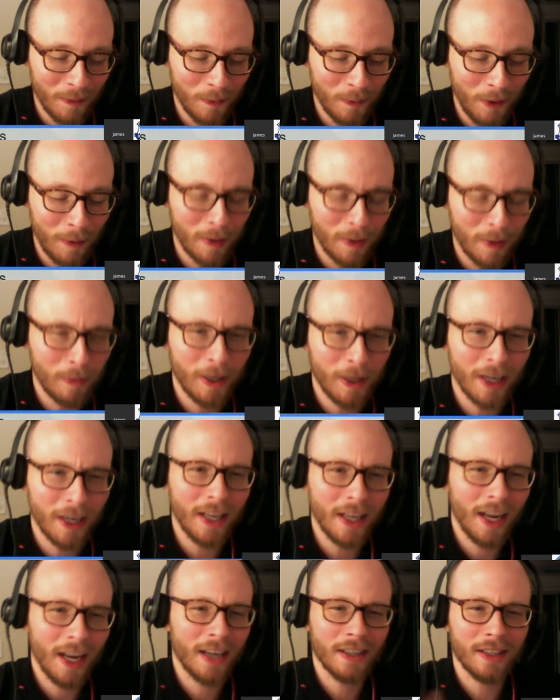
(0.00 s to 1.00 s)
McGeady
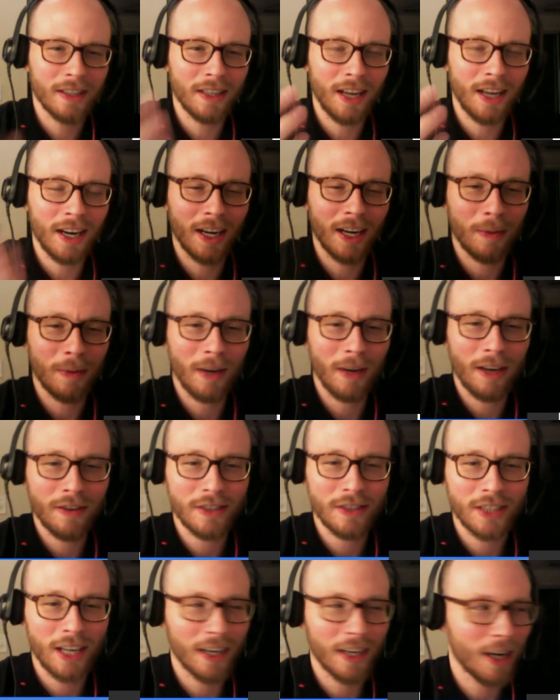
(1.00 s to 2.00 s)
has
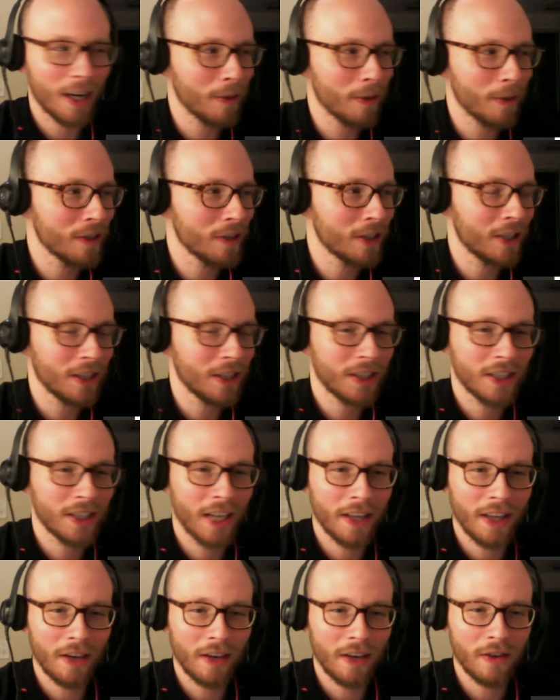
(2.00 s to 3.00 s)
had a couple of assists. He's
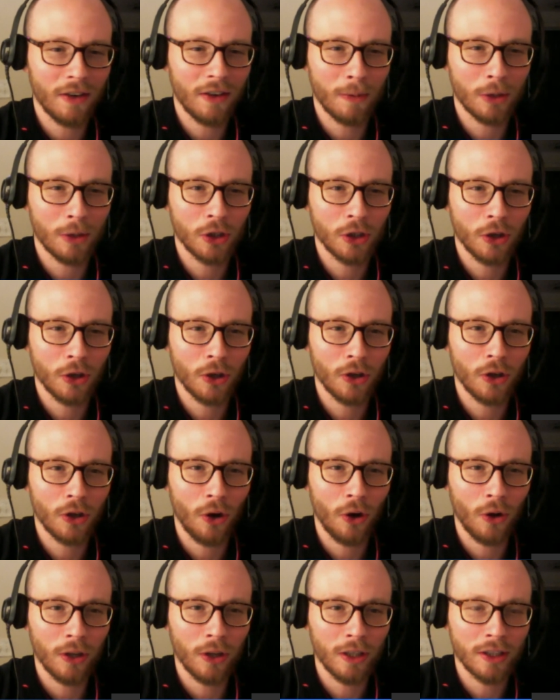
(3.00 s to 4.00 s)
had that absurd
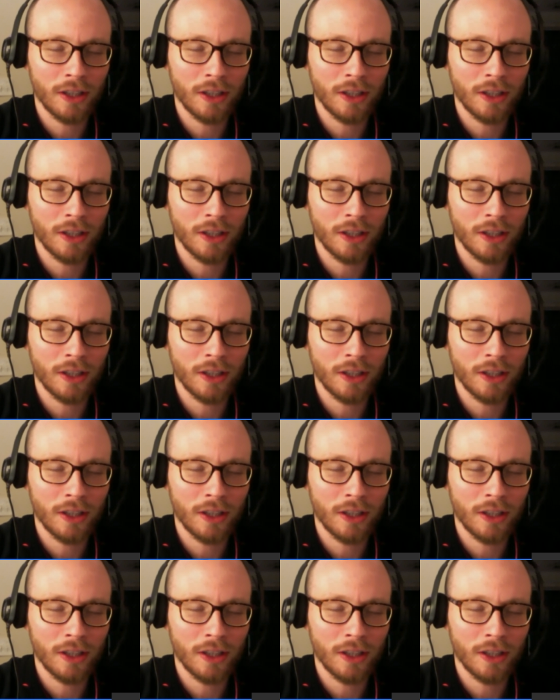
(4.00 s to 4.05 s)
goal against